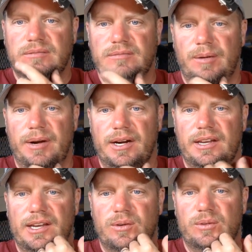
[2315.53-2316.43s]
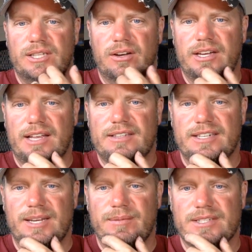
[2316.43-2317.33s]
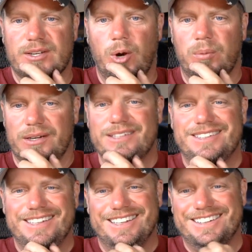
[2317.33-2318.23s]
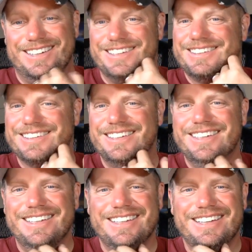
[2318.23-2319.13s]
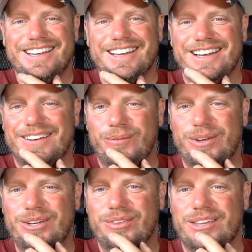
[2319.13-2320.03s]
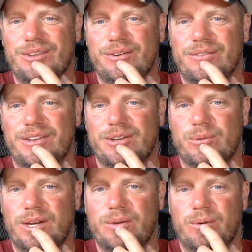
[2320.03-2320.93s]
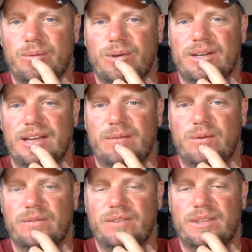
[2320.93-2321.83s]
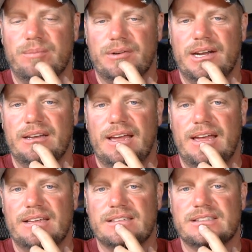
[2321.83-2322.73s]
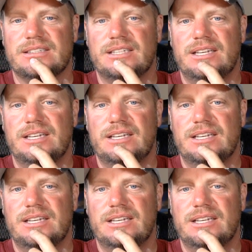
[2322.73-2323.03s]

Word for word: America equals Hellcats and Demons and Cobras. It does. When do you think they'll reveal a 2021 F-150? Bryant asks.